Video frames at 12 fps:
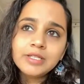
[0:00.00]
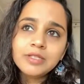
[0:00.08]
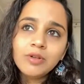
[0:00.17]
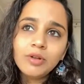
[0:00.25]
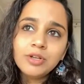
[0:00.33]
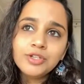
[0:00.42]

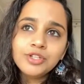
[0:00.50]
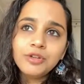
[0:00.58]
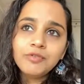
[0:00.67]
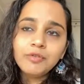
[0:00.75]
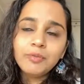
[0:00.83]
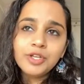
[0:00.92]
knowledge and
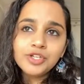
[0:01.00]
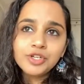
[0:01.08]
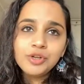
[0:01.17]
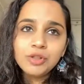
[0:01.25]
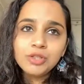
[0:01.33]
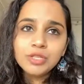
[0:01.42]

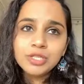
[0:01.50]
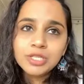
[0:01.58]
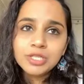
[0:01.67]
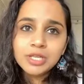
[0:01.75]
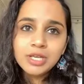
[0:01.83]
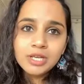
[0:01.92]
information on
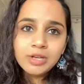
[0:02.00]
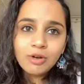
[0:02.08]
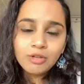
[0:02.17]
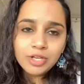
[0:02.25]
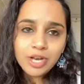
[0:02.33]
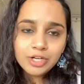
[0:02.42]
this,
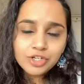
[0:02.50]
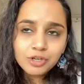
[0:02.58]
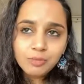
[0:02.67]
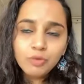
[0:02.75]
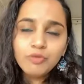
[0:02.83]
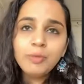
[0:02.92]
on the
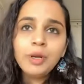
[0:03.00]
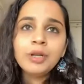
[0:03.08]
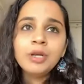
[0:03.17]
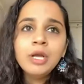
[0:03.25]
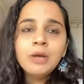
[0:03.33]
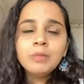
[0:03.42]
national movement.
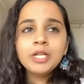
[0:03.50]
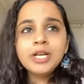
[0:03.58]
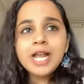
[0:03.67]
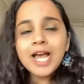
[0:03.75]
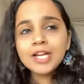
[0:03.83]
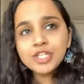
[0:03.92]
That
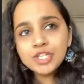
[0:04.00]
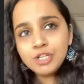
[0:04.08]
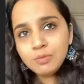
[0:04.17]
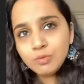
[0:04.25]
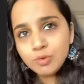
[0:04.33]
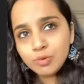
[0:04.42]

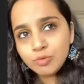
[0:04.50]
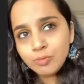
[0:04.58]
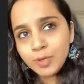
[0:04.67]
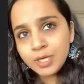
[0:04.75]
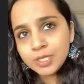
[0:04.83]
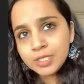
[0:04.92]
national
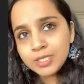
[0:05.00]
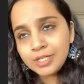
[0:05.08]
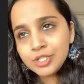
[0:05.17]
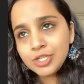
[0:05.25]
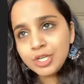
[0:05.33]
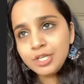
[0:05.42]
movement
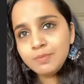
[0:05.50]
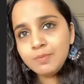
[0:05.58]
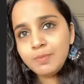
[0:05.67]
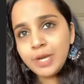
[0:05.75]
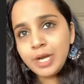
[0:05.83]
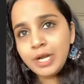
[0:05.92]
essentially
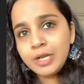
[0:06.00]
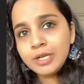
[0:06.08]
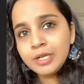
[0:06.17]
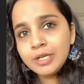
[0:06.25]
built